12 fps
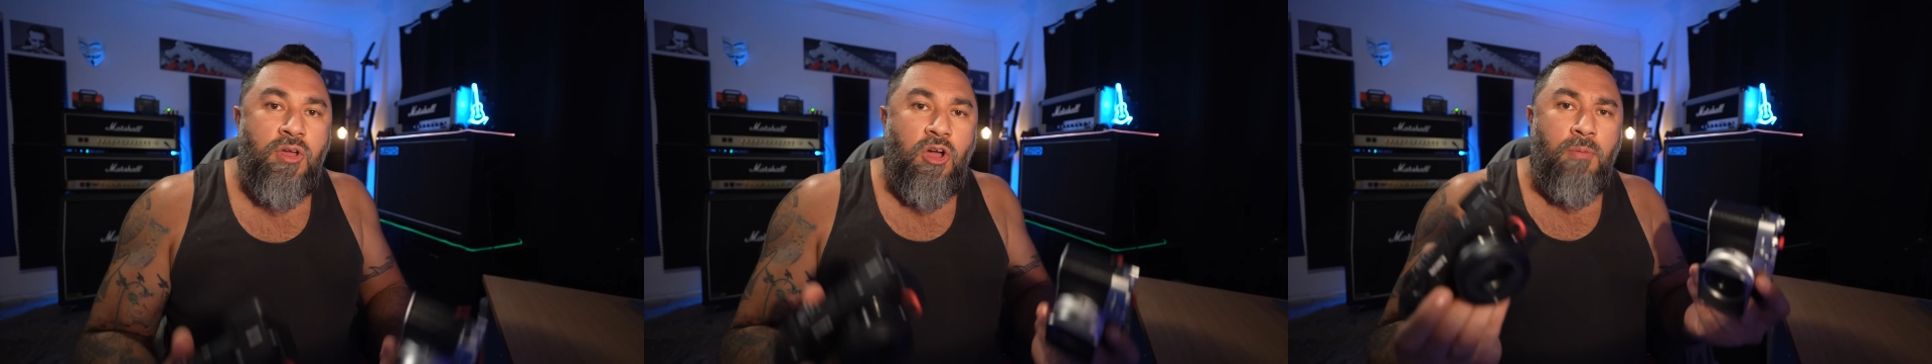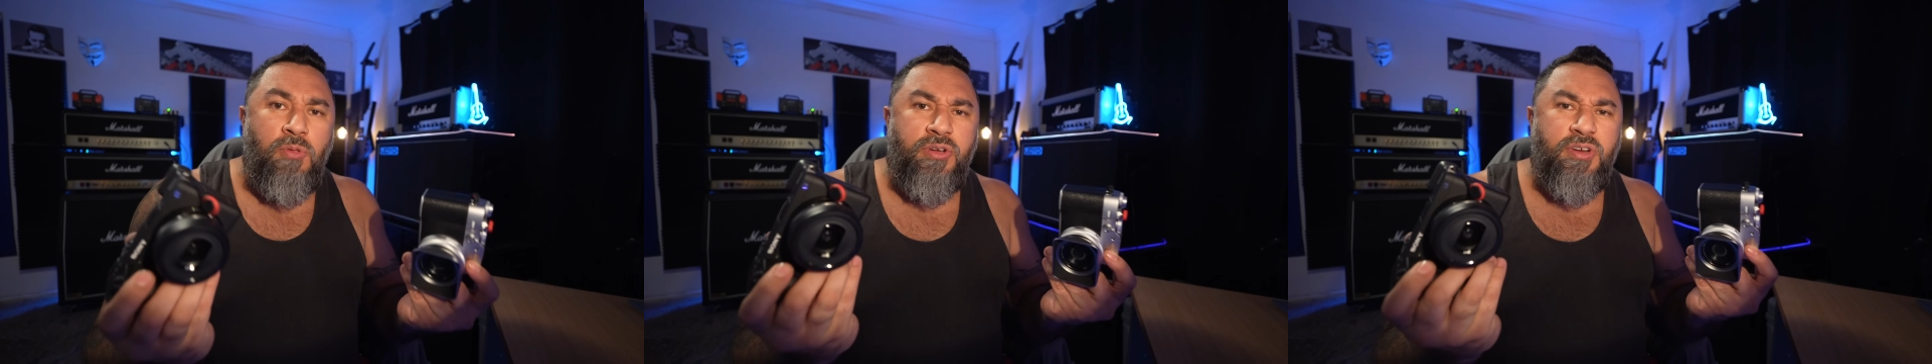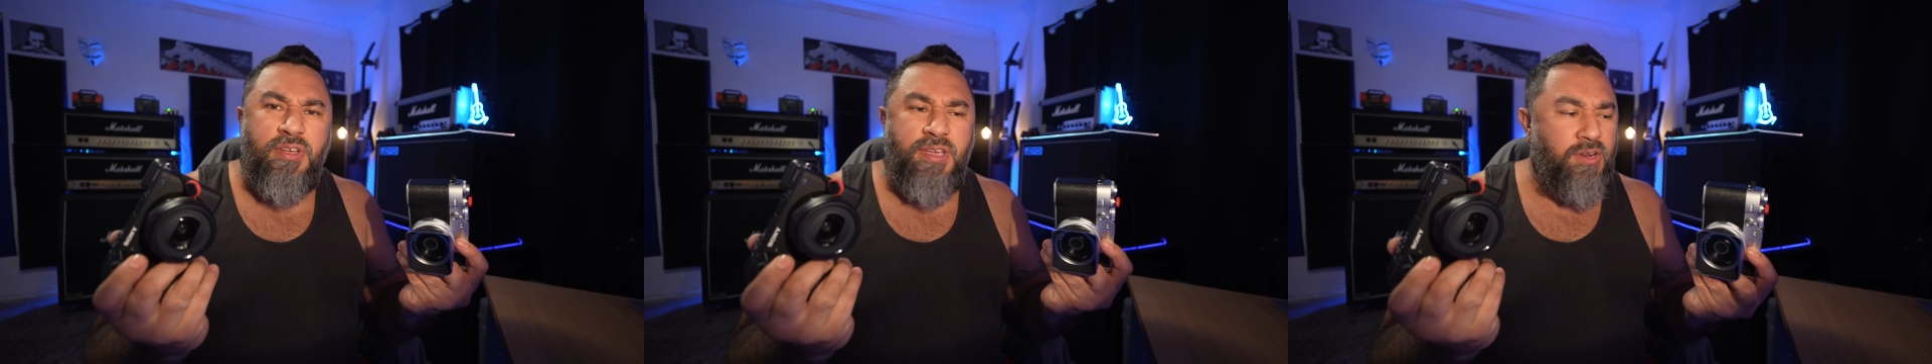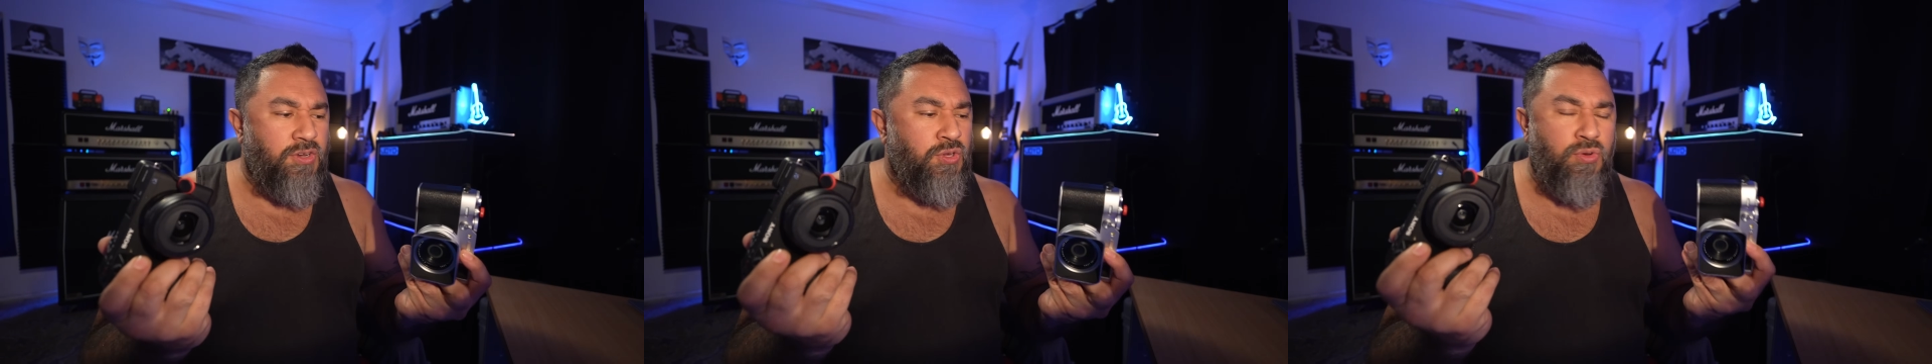I'm not going to
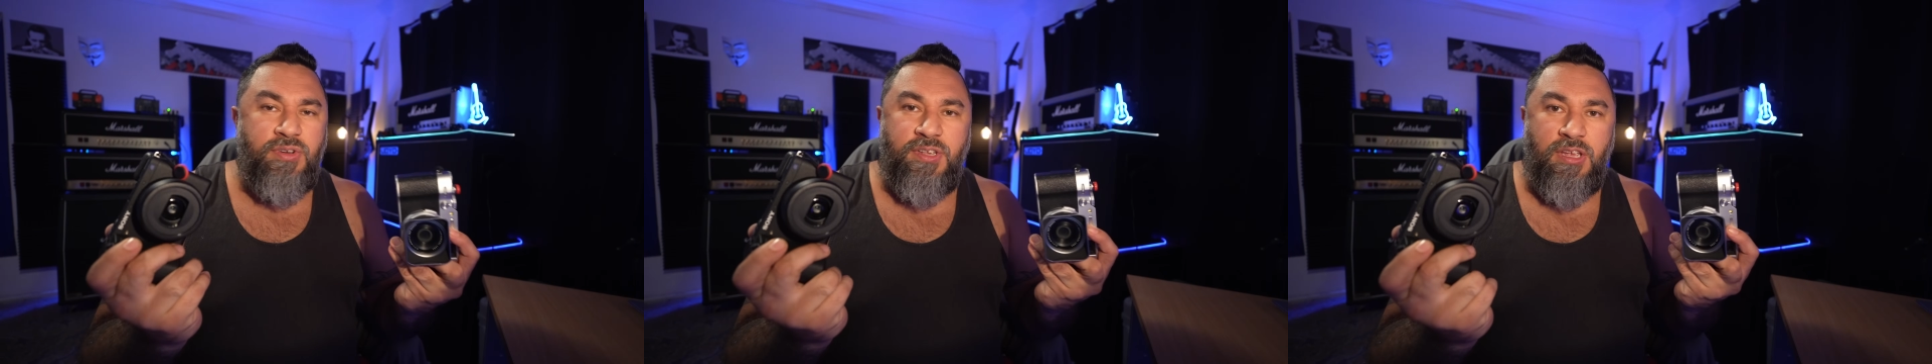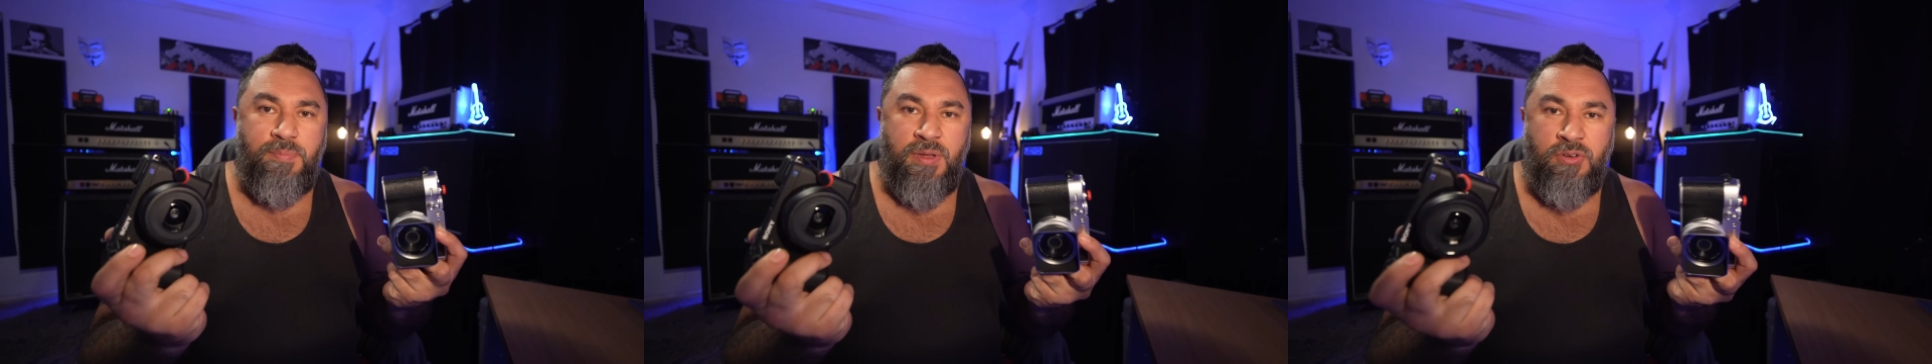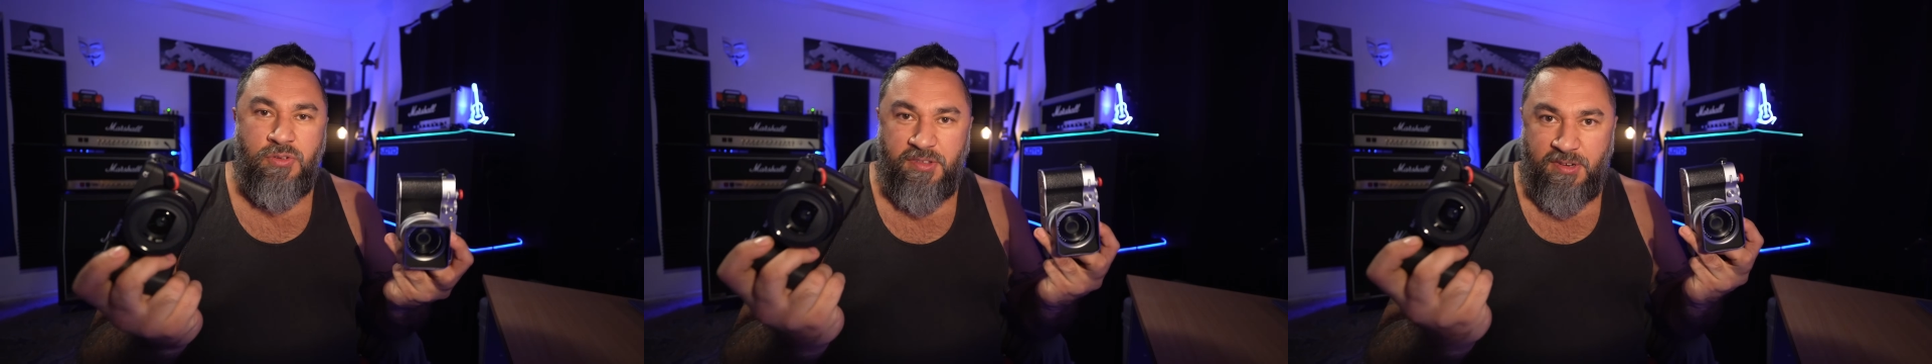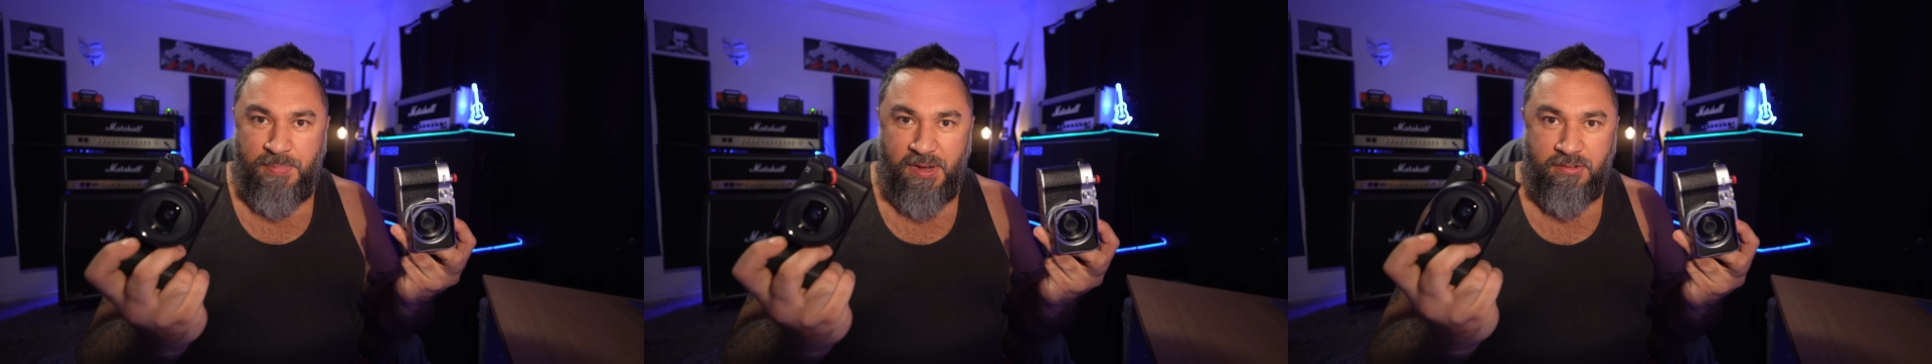get too deep into the
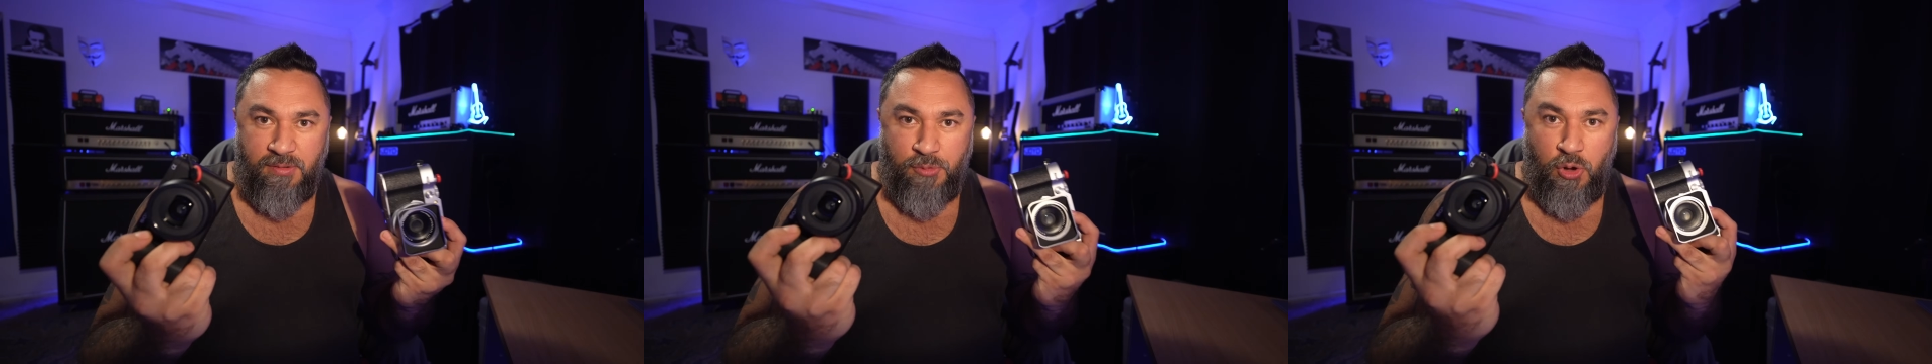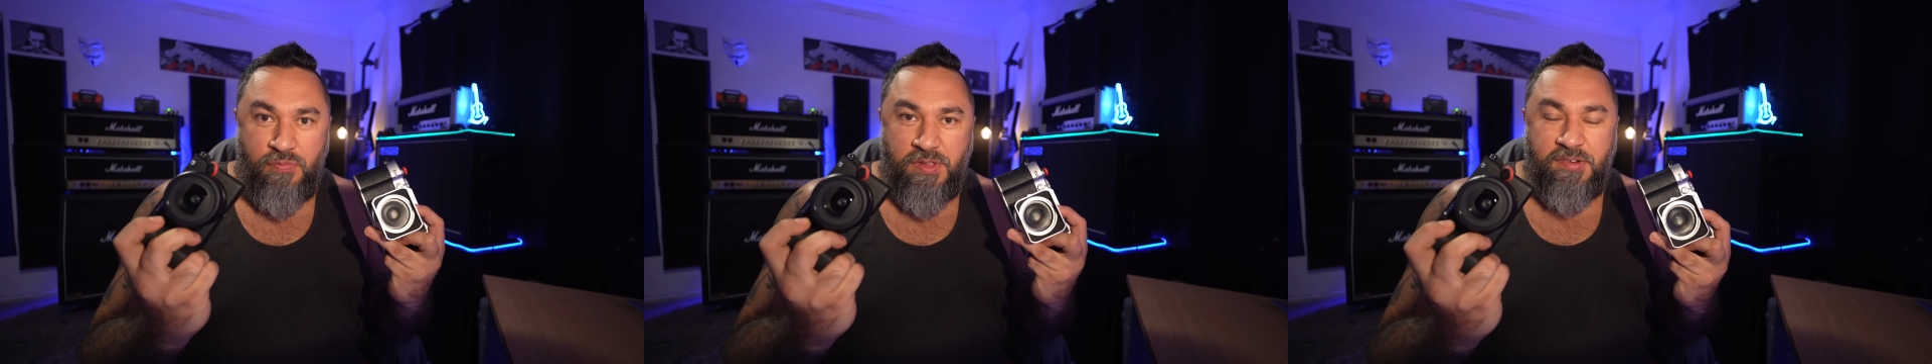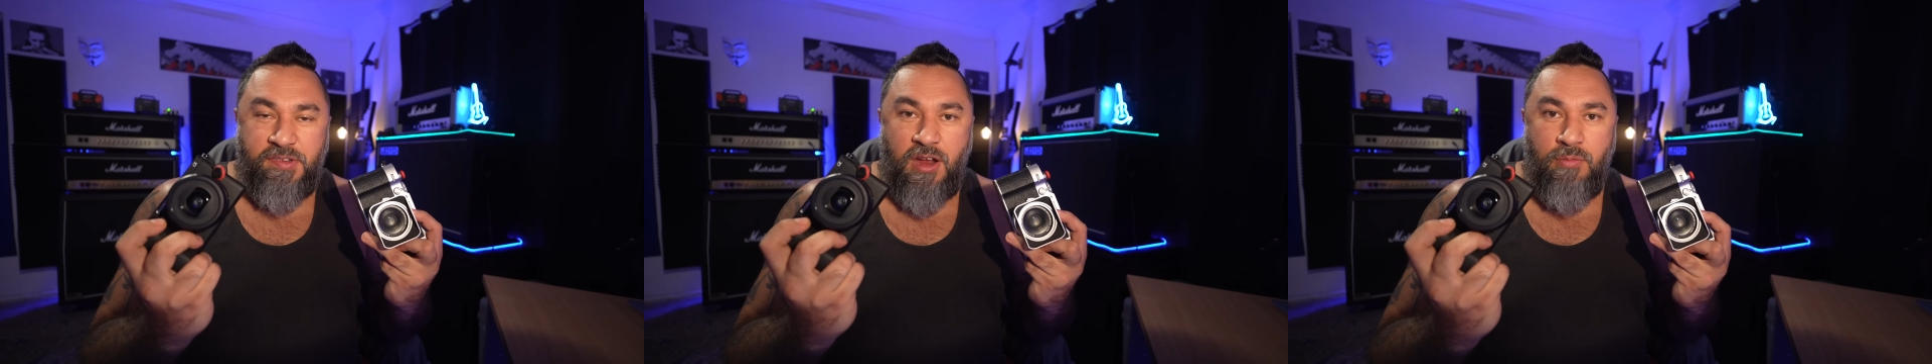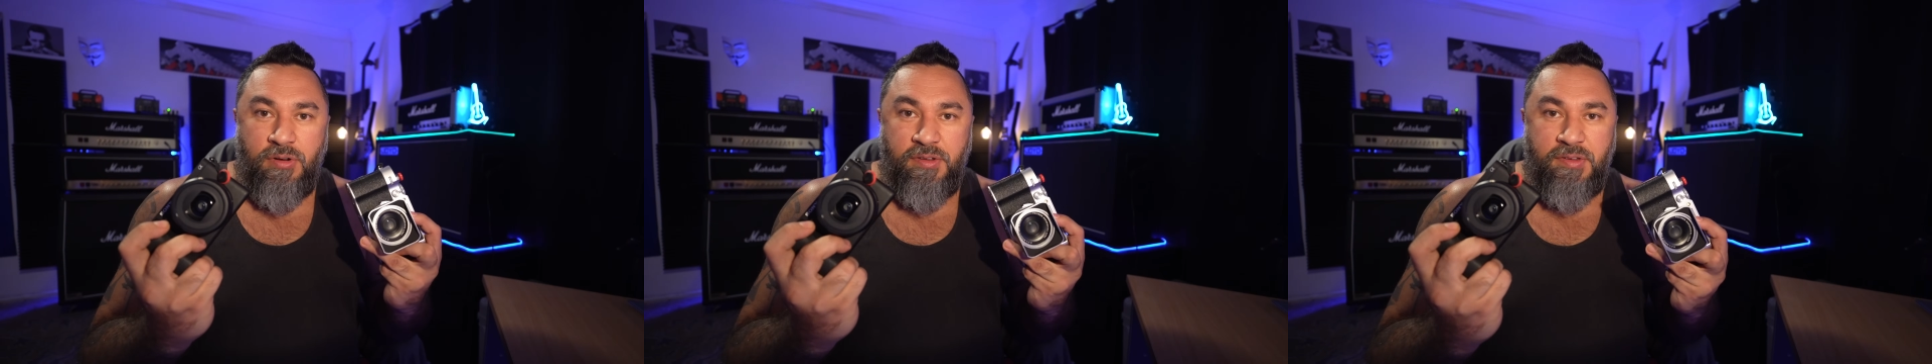specs on both these
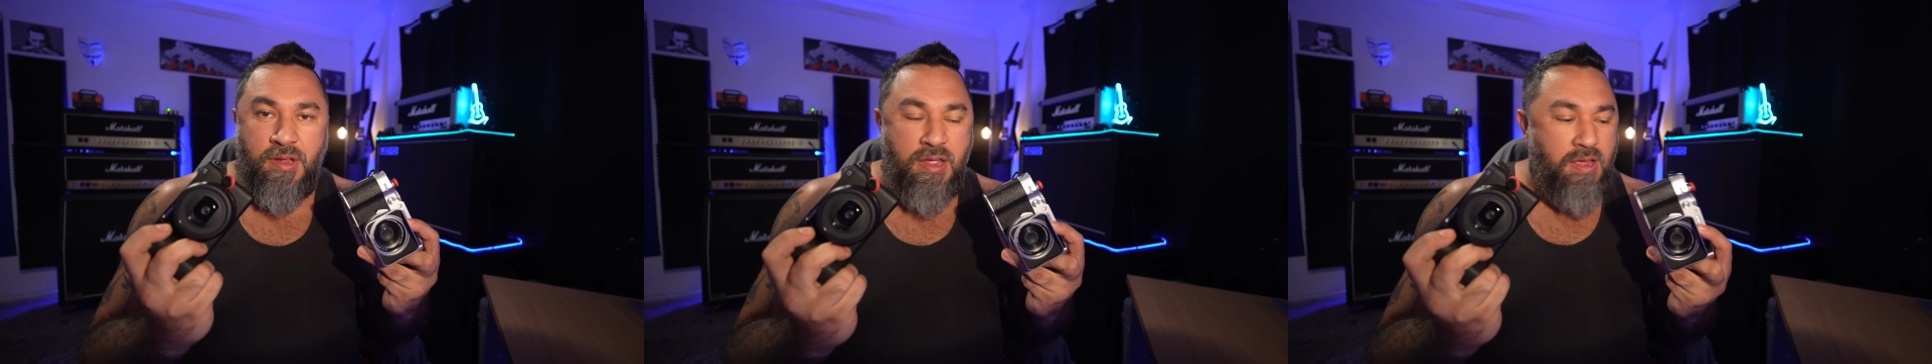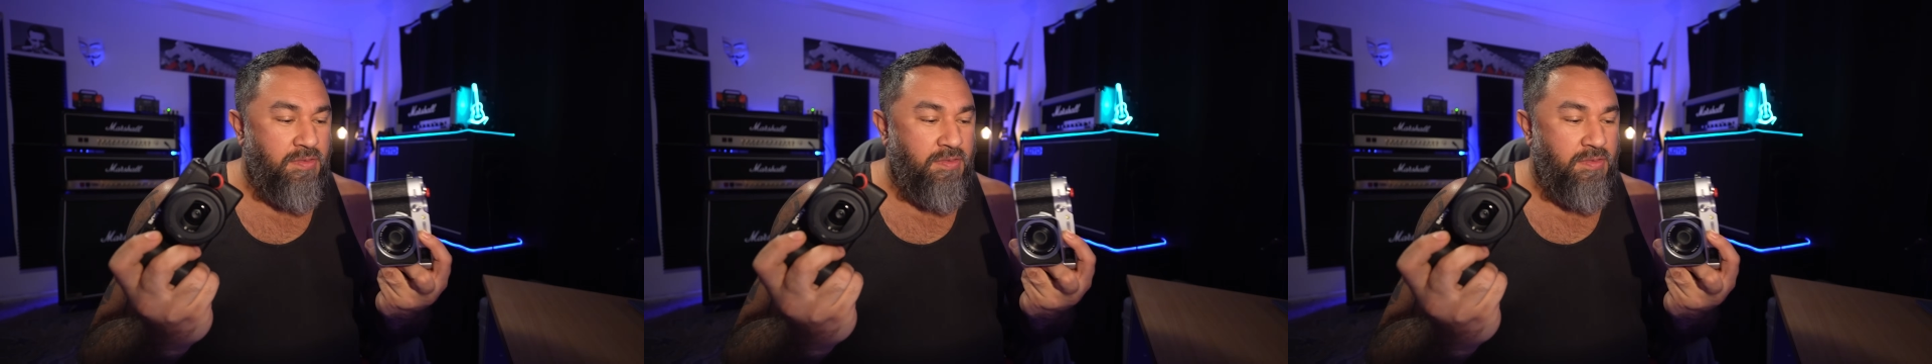cameras.